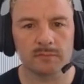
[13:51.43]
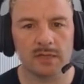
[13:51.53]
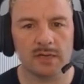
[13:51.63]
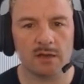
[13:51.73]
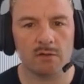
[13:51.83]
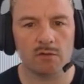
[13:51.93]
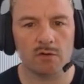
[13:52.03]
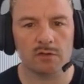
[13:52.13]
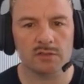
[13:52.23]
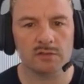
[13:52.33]
Can he go
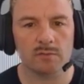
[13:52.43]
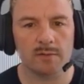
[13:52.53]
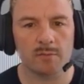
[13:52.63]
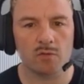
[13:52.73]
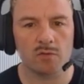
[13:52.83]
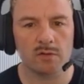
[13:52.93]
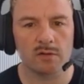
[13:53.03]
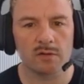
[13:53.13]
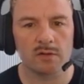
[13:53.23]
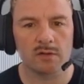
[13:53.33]
across one more?
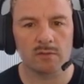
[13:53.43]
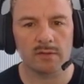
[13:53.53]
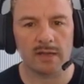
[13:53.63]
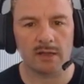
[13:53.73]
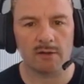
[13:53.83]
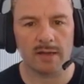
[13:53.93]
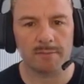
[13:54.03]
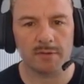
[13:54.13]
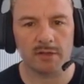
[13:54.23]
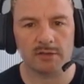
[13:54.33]
Without going
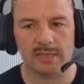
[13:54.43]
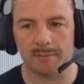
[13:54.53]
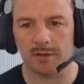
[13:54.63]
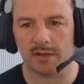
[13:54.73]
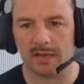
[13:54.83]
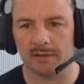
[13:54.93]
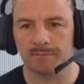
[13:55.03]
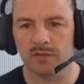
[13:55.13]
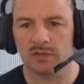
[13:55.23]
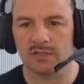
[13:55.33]
up? No, he goes up. Okay,
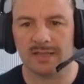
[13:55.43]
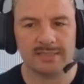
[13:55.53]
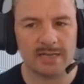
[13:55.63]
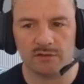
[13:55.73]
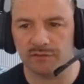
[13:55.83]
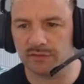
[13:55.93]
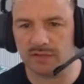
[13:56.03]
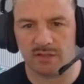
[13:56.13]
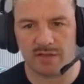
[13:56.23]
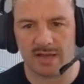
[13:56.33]
so that's
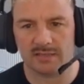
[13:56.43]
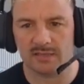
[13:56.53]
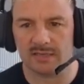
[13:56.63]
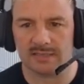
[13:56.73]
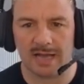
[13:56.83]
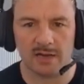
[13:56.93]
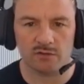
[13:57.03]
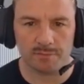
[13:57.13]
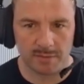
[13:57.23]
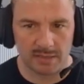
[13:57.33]
115,000. He's
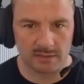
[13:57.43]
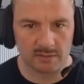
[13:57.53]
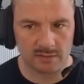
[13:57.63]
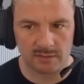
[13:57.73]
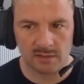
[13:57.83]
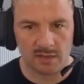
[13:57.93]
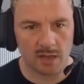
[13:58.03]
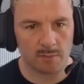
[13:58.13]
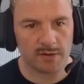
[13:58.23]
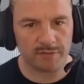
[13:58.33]
100 meters.
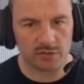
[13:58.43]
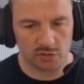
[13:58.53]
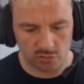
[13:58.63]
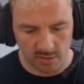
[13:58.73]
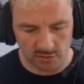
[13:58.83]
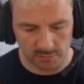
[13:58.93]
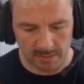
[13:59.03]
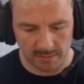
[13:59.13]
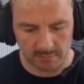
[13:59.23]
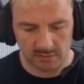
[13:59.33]
I wonder if I should try and just
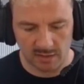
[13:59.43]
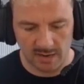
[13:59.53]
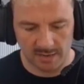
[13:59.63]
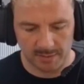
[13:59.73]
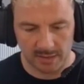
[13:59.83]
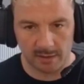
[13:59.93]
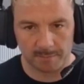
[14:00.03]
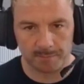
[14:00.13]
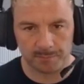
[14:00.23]
make him slightly bigger.